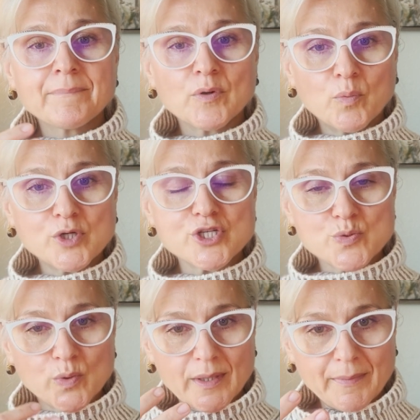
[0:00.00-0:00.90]
We just
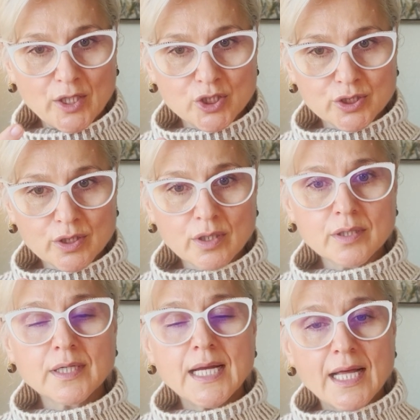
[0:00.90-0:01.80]
want to make
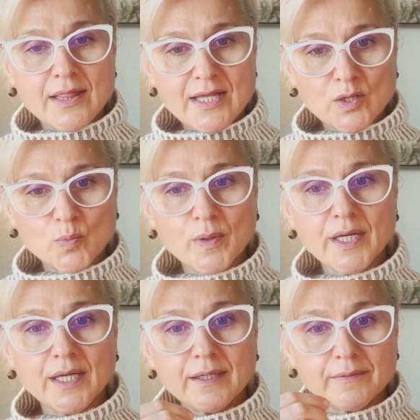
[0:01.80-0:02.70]
sure that
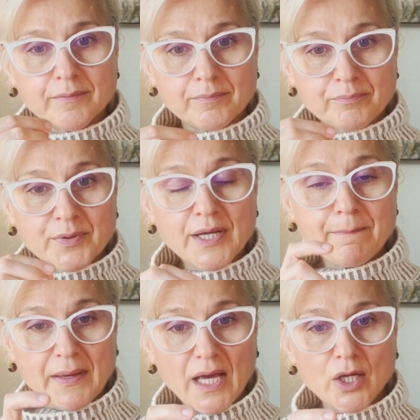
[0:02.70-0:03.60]
we
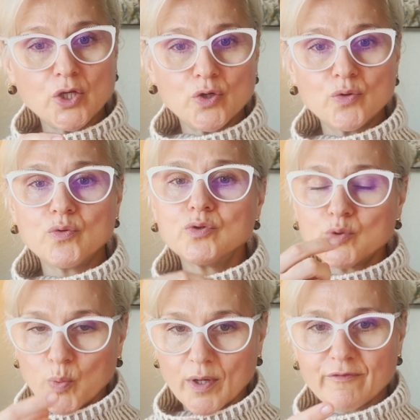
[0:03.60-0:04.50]
prepay you
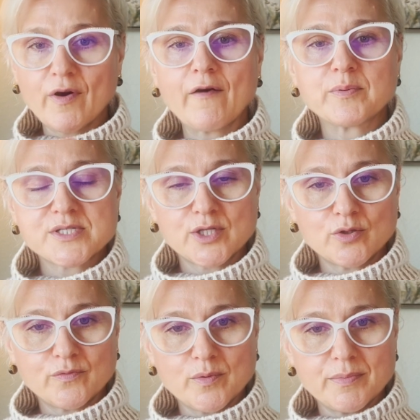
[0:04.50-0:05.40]
25%
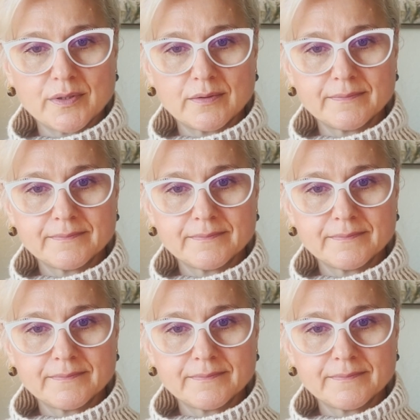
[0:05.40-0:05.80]
of your bill.